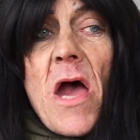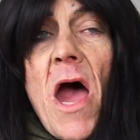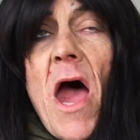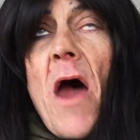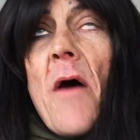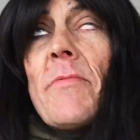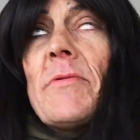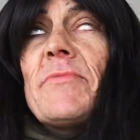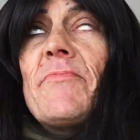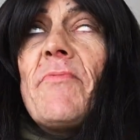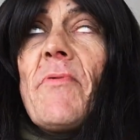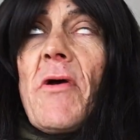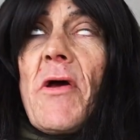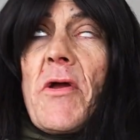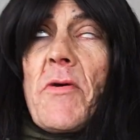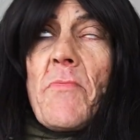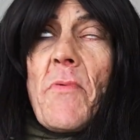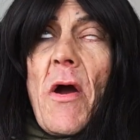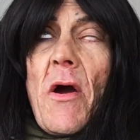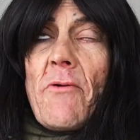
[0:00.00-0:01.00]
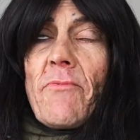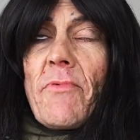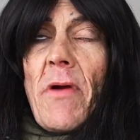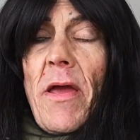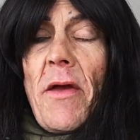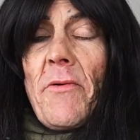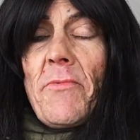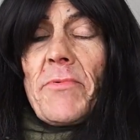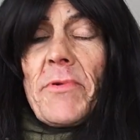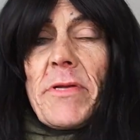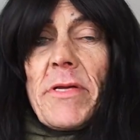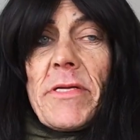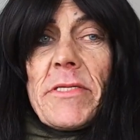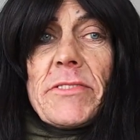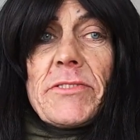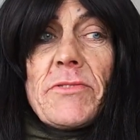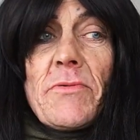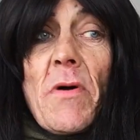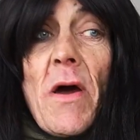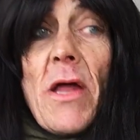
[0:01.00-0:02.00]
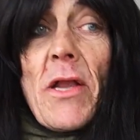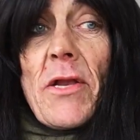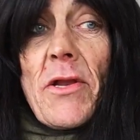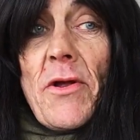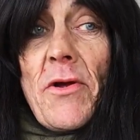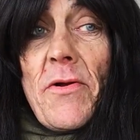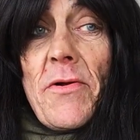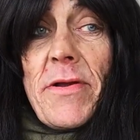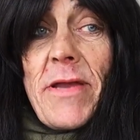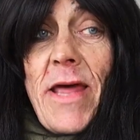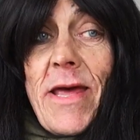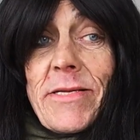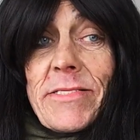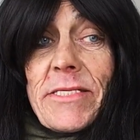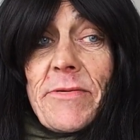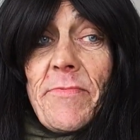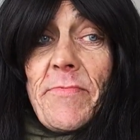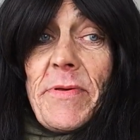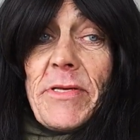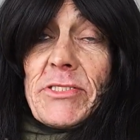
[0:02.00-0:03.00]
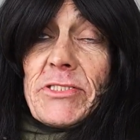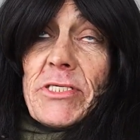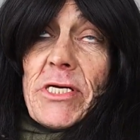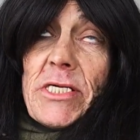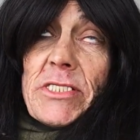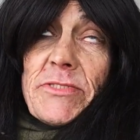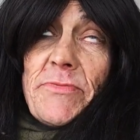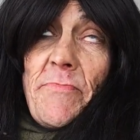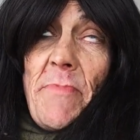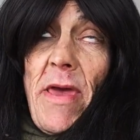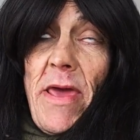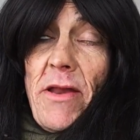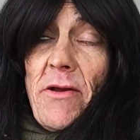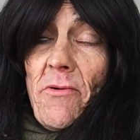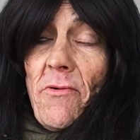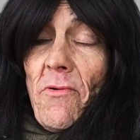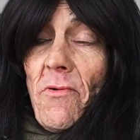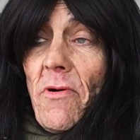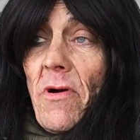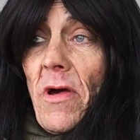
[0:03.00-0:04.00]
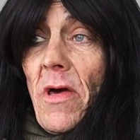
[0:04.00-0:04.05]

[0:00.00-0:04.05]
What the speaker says: I was very well-rounded, so I learned not to be judgmental.